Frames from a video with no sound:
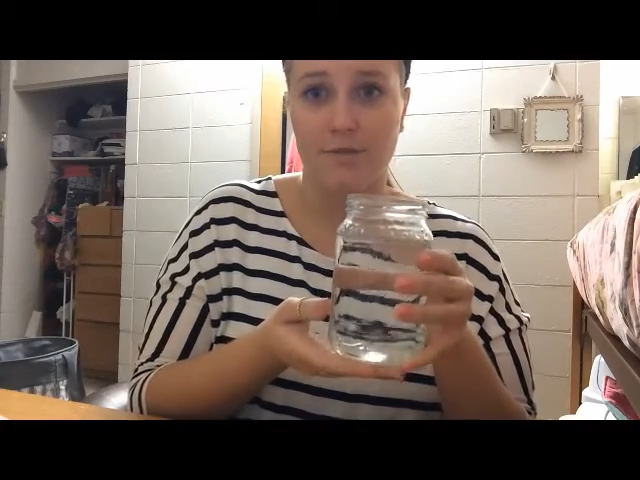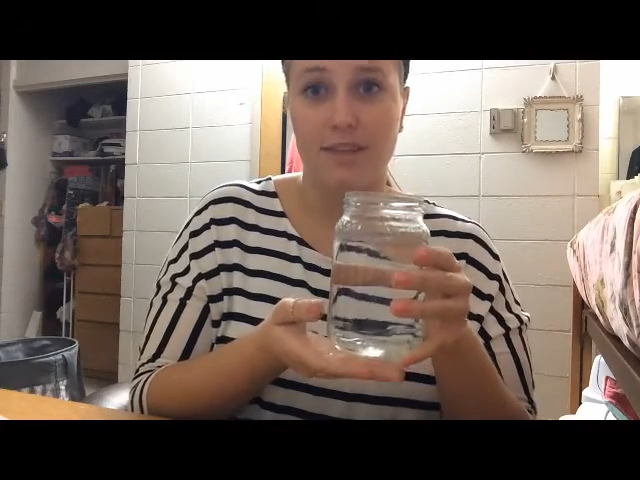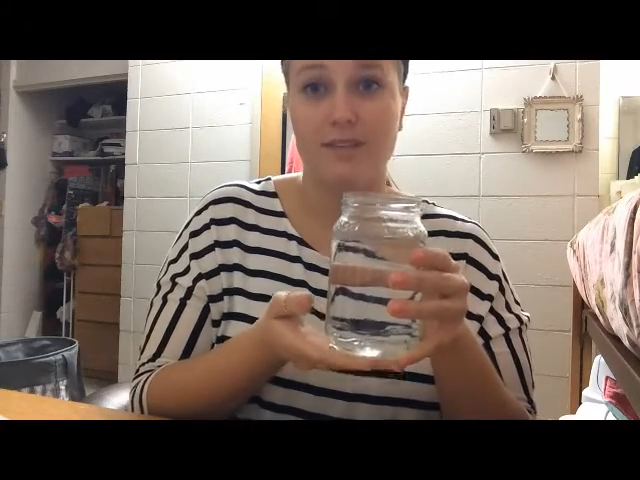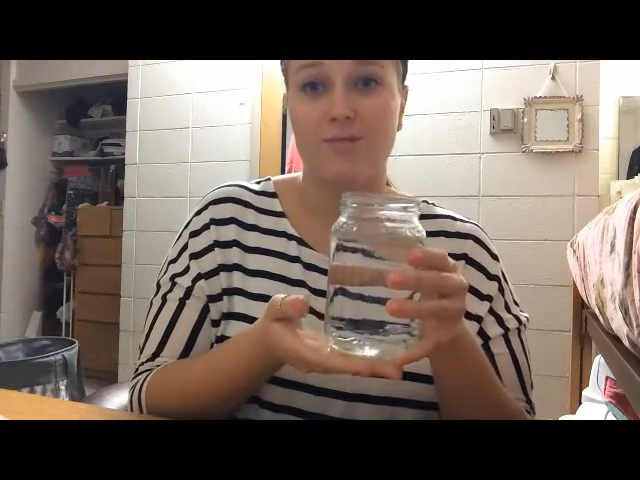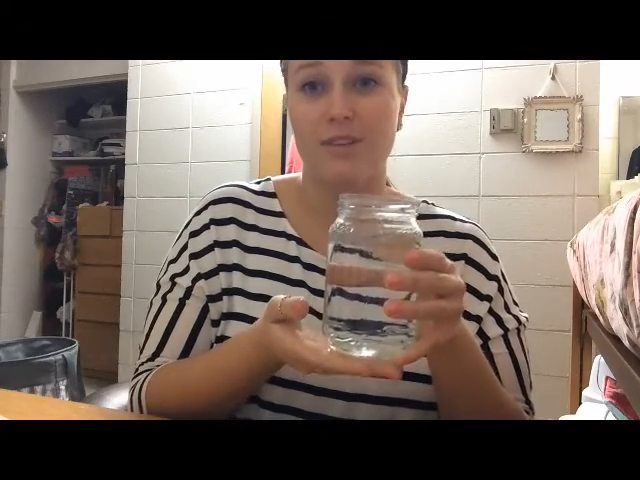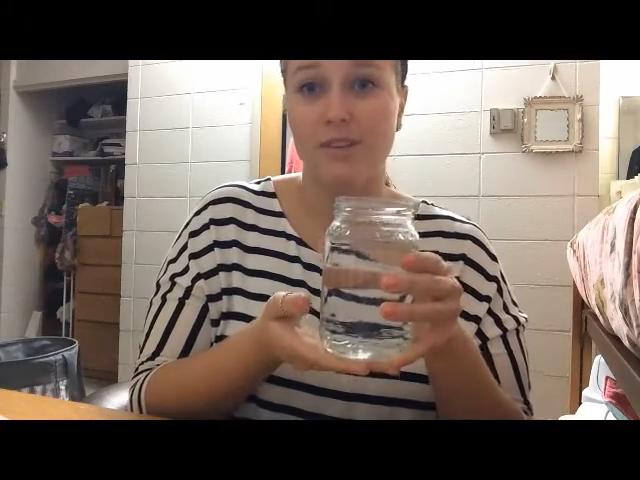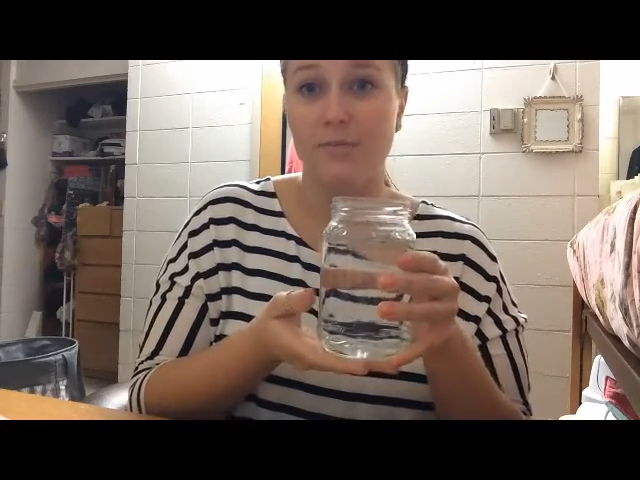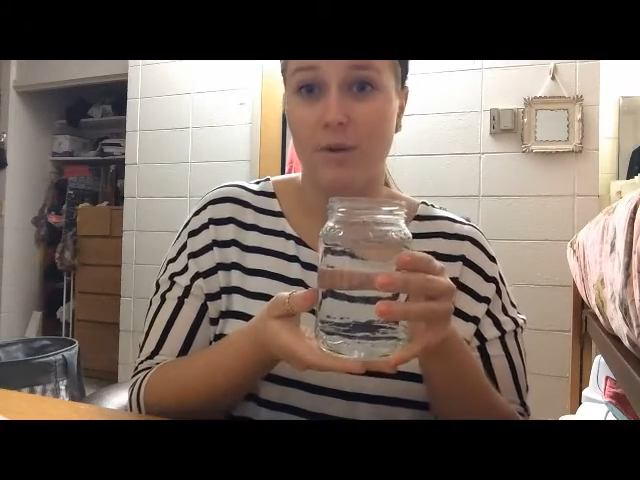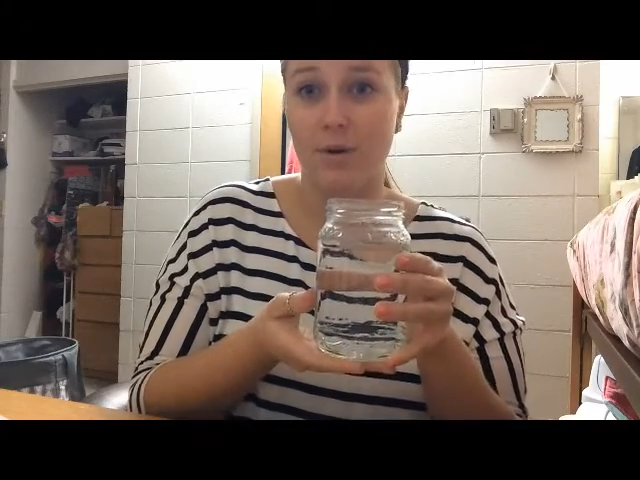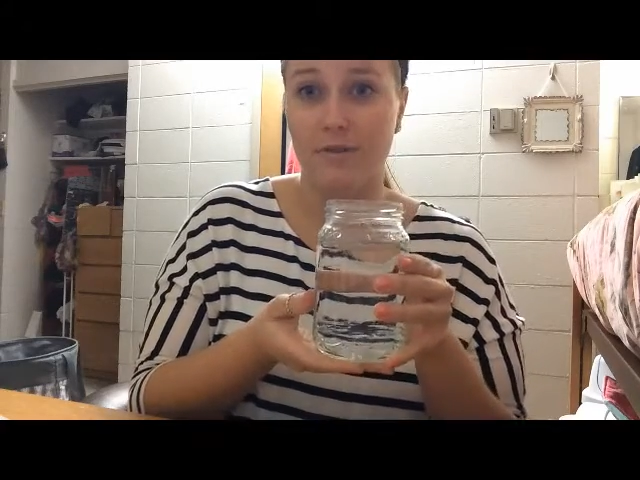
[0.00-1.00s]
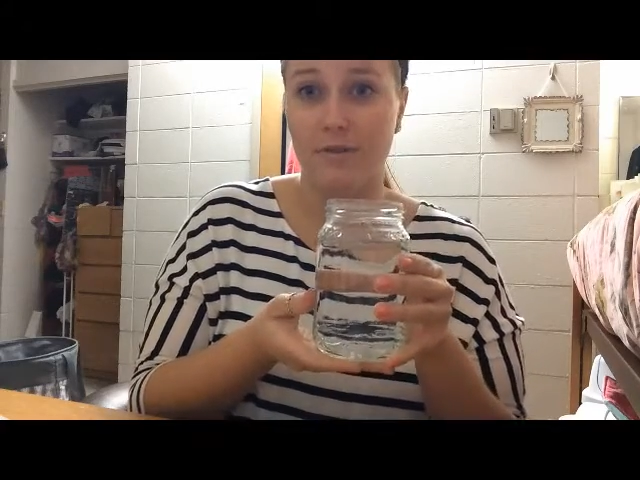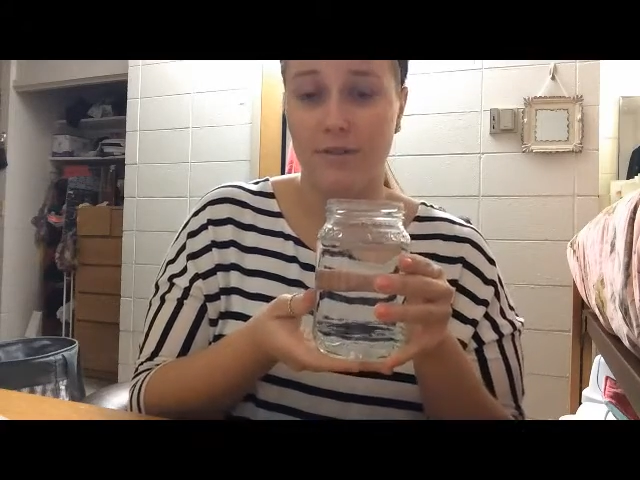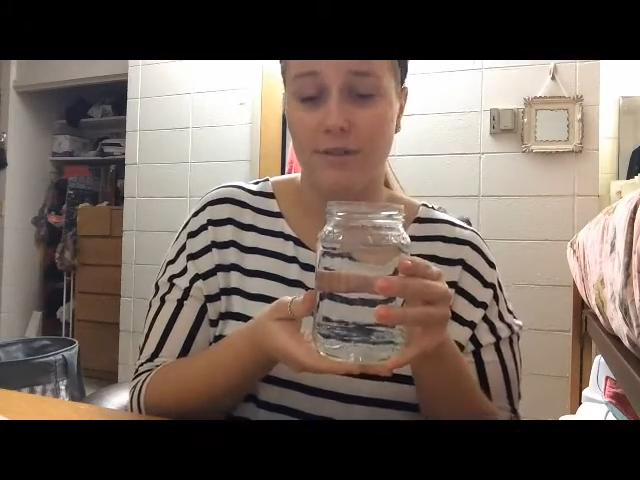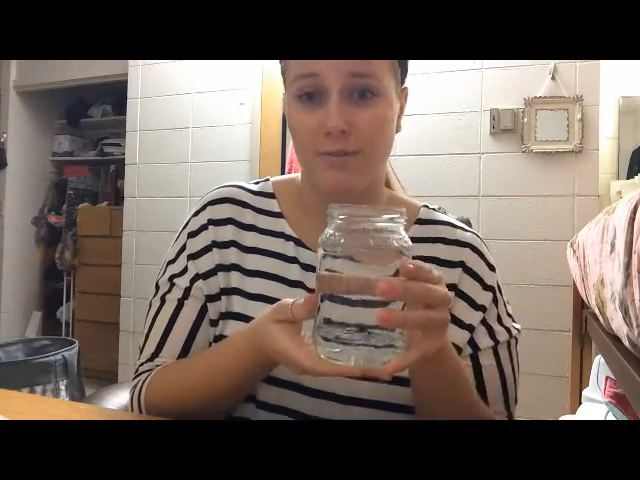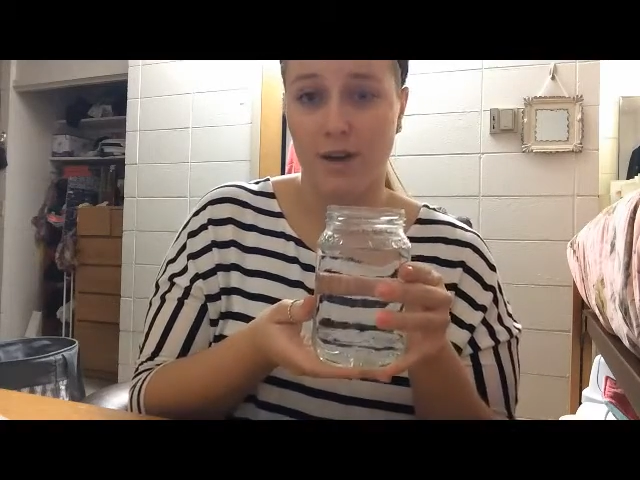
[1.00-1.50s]
That's really important for
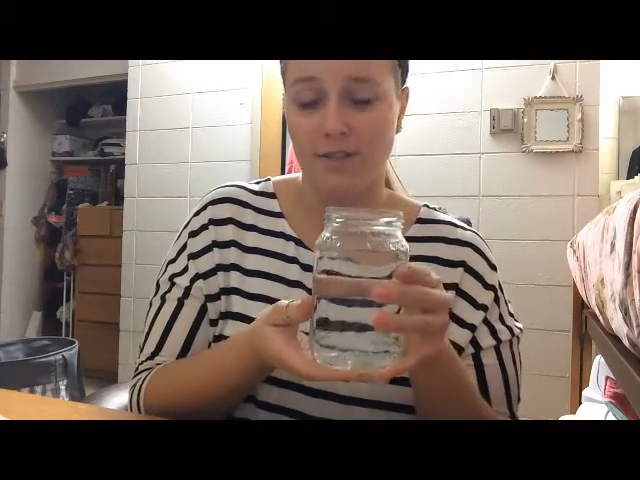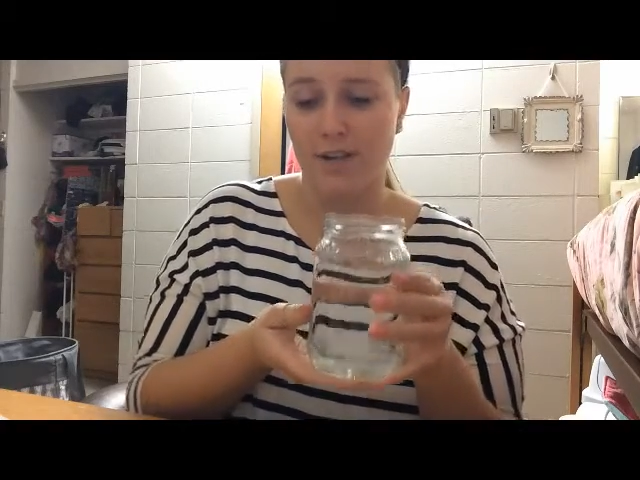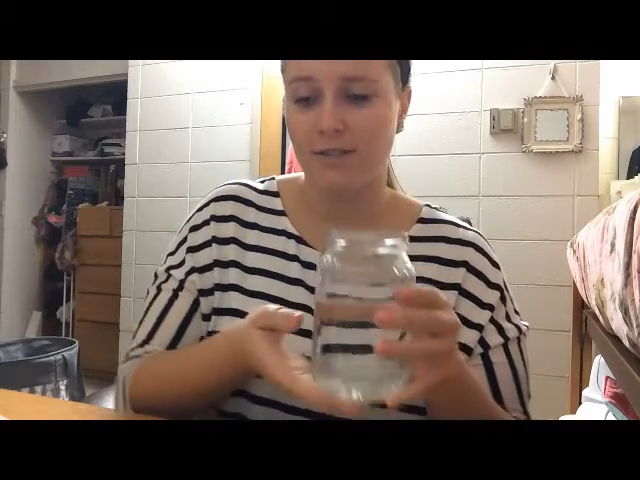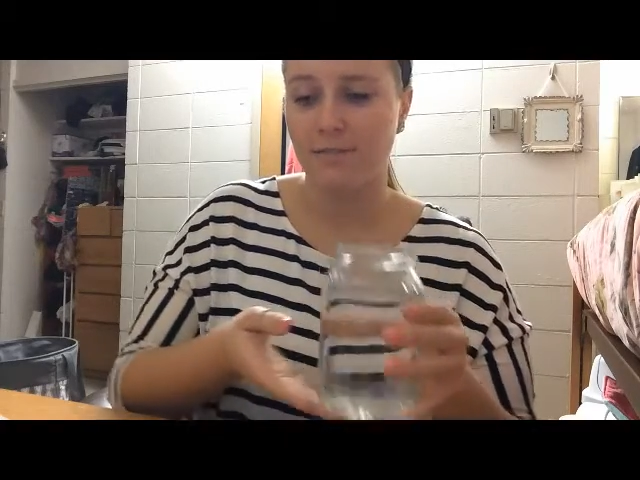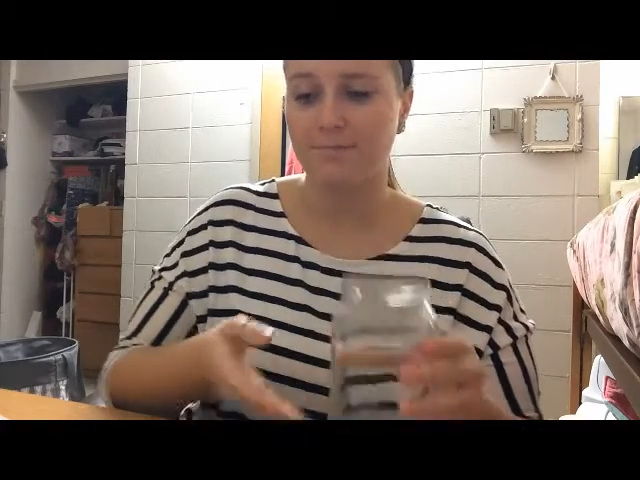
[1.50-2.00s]
this project.